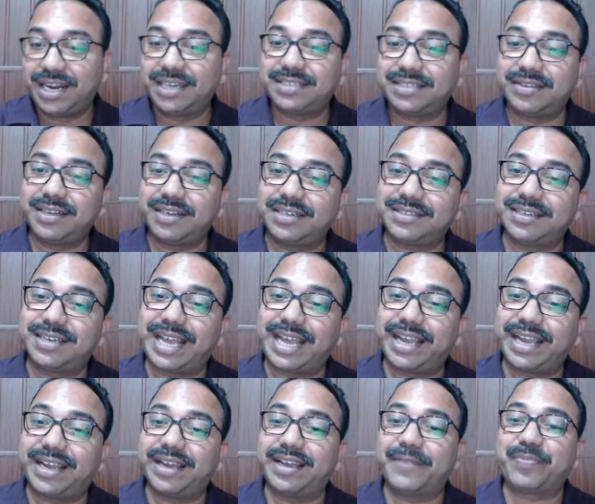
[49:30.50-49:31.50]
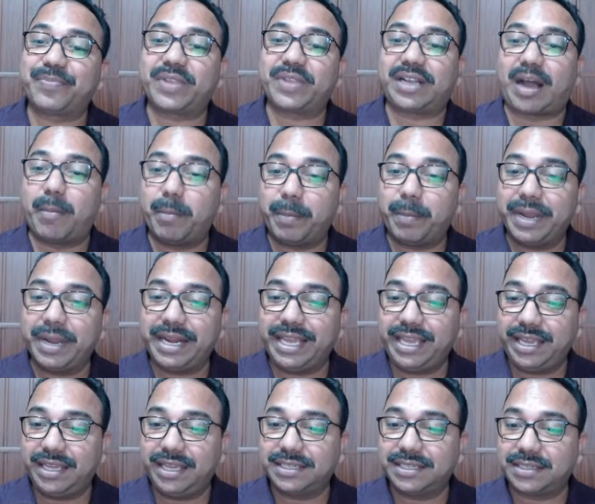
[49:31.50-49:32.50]
It's like a
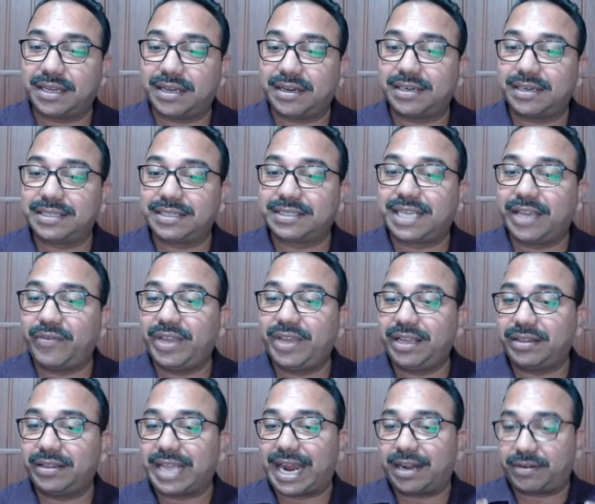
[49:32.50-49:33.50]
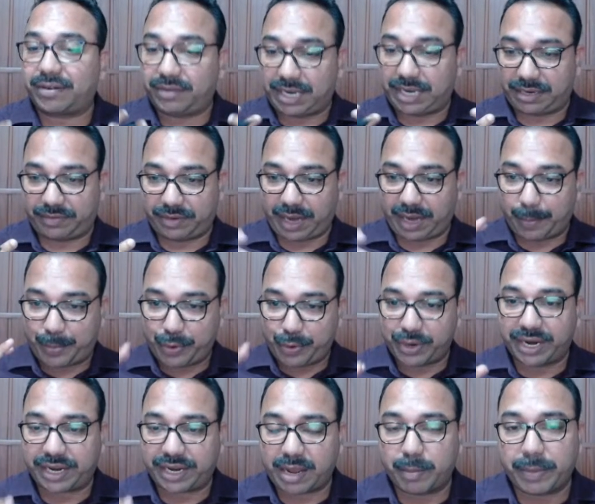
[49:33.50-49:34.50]
company is giving that
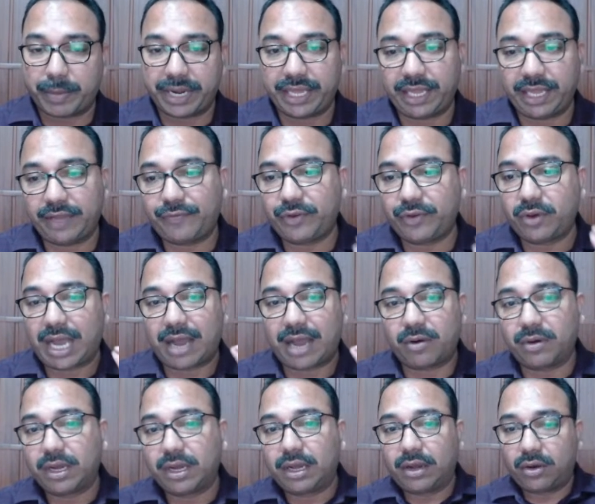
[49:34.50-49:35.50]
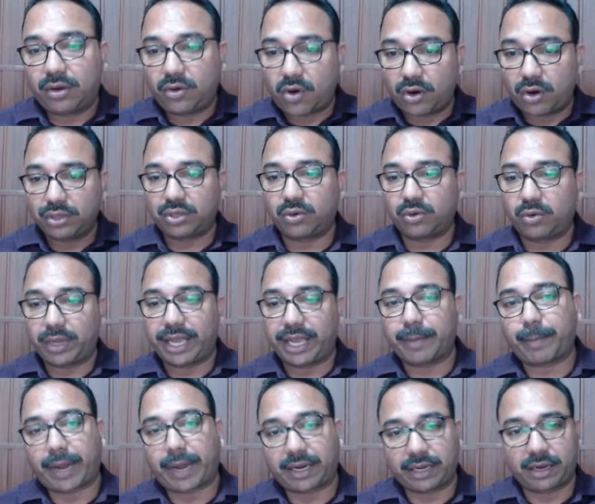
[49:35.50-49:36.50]
reputed company. If you have gone through
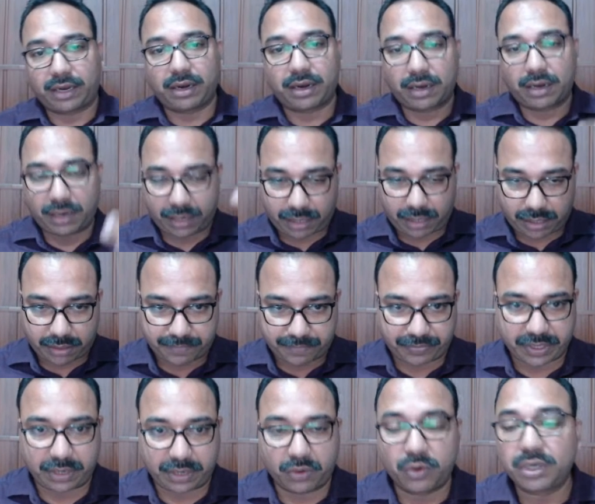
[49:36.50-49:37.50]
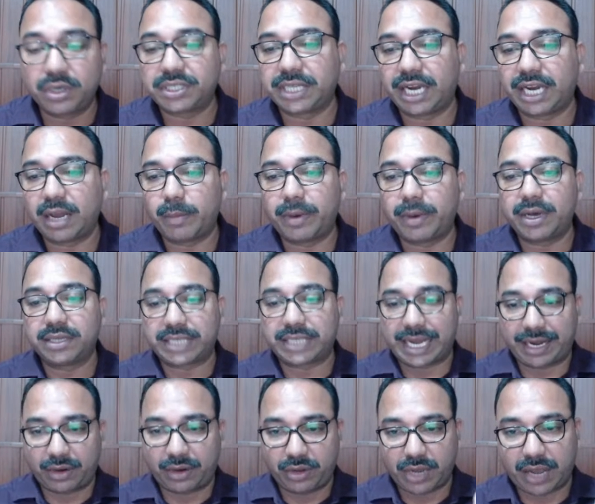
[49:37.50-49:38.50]
a particular good syllabus
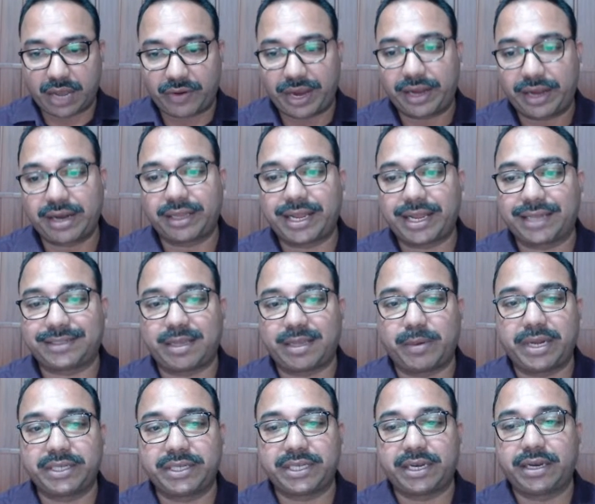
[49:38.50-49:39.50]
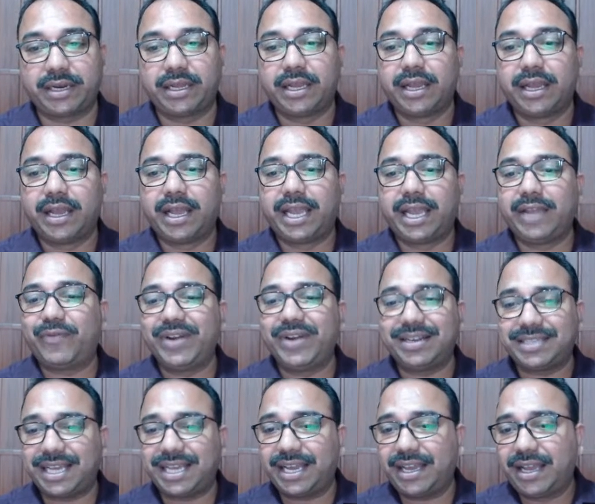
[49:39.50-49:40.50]
and you have written the examination, If
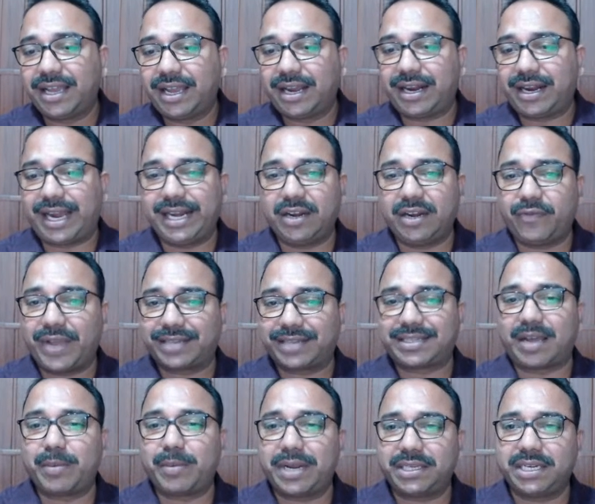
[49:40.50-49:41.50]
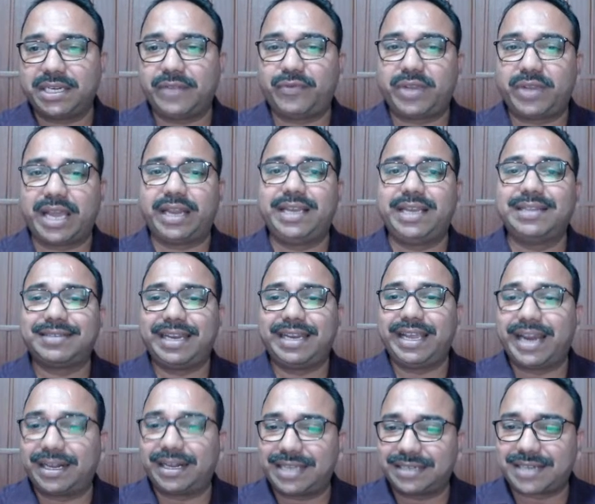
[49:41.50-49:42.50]
it is a kind of examination, if you can
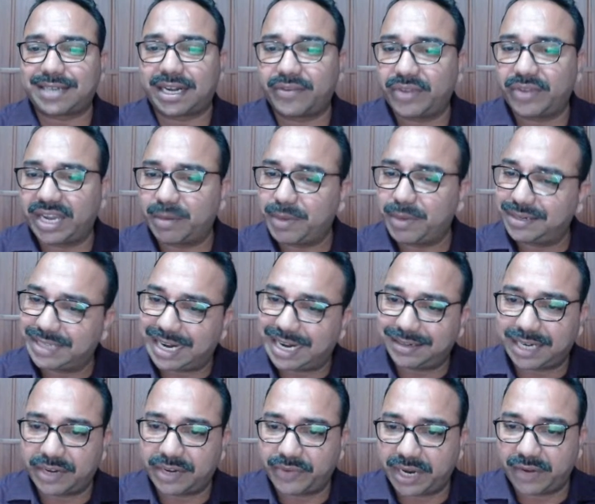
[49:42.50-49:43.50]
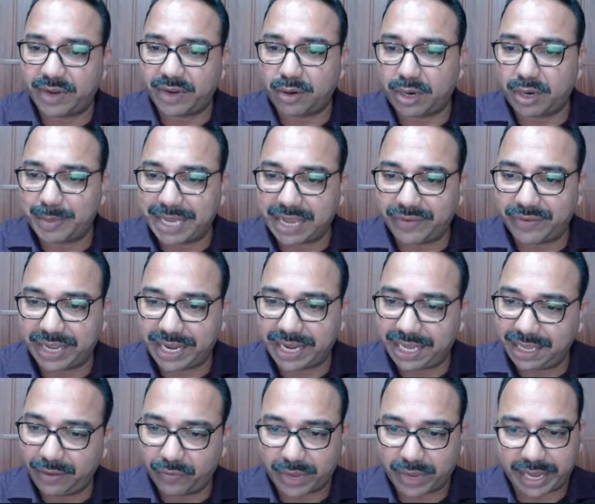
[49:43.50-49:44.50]
easily get that certificate, means that certificate will not be having
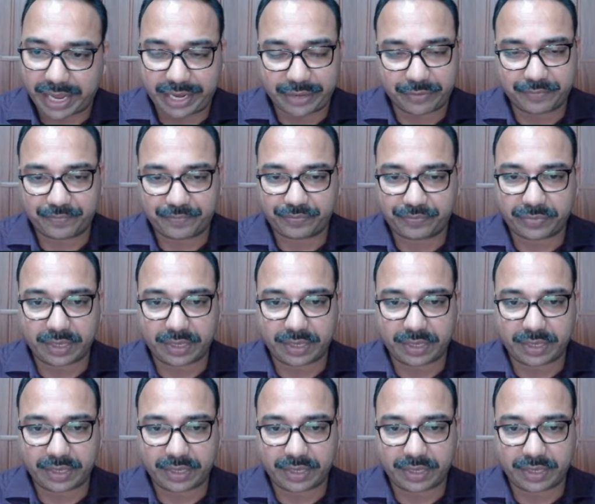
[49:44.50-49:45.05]
any value.